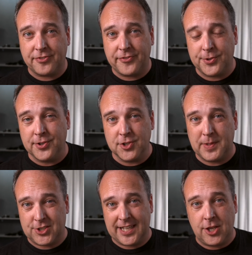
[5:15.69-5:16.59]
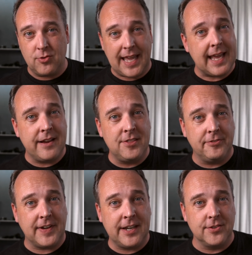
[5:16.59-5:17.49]
to folders, much like you can in
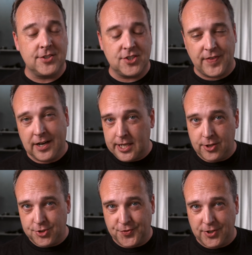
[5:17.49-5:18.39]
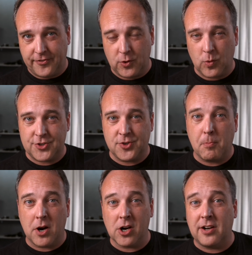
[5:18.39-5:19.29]
the Finder. This is very useful if you want to
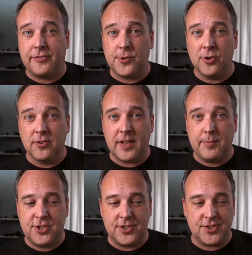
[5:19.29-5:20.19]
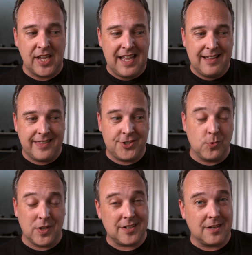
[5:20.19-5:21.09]
mark a folder of images that
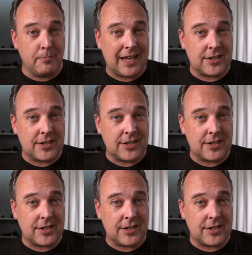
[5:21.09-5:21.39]
you want to come